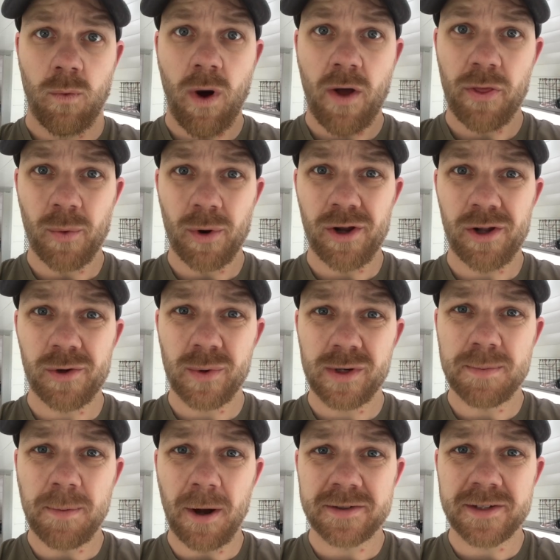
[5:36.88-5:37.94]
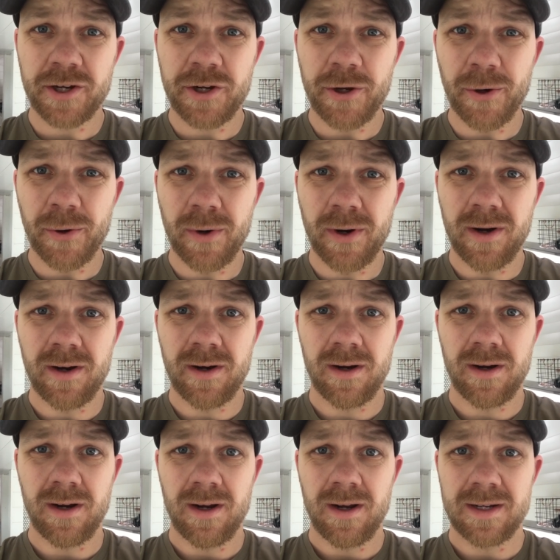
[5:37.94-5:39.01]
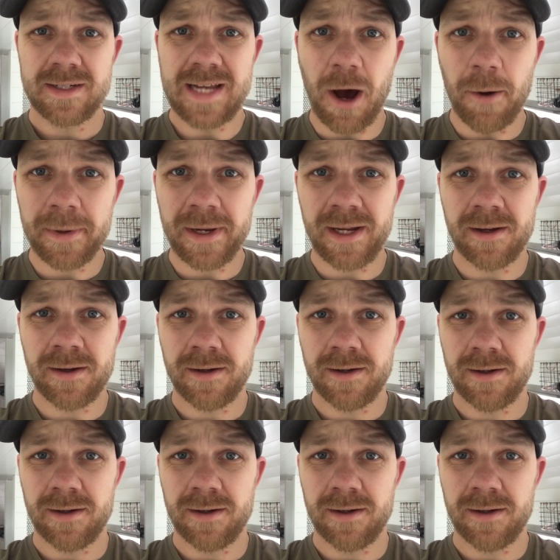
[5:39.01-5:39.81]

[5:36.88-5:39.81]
what in the world are we supposed to do? Tell me.